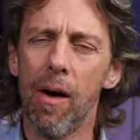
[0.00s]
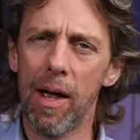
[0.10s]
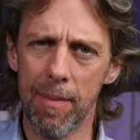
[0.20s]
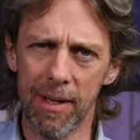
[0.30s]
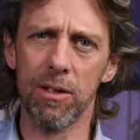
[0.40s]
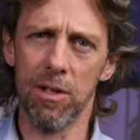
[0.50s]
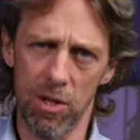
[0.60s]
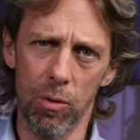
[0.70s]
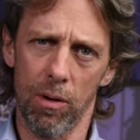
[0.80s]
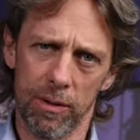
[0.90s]
I imagine
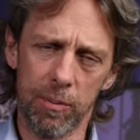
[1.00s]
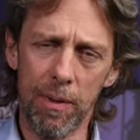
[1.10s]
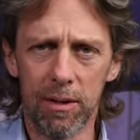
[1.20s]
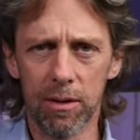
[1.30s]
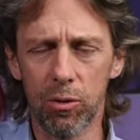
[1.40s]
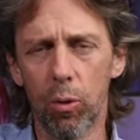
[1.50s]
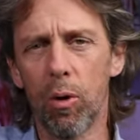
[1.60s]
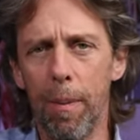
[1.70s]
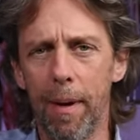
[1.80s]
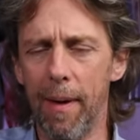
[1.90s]
you asked me to
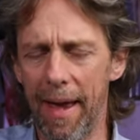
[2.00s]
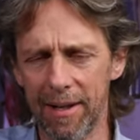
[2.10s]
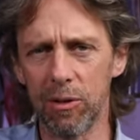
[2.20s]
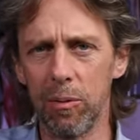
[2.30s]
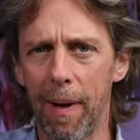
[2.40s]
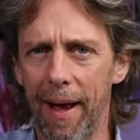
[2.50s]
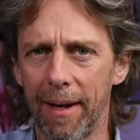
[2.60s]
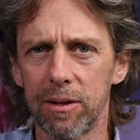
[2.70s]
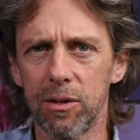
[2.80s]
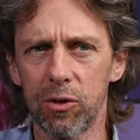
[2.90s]
talk about
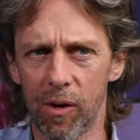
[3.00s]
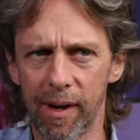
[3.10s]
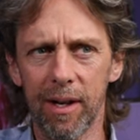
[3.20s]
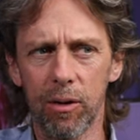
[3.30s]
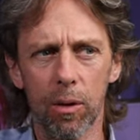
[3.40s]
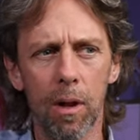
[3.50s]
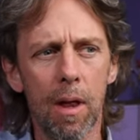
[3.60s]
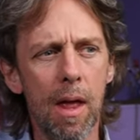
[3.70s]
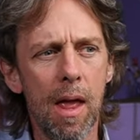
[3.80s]
Hesselbach's triangle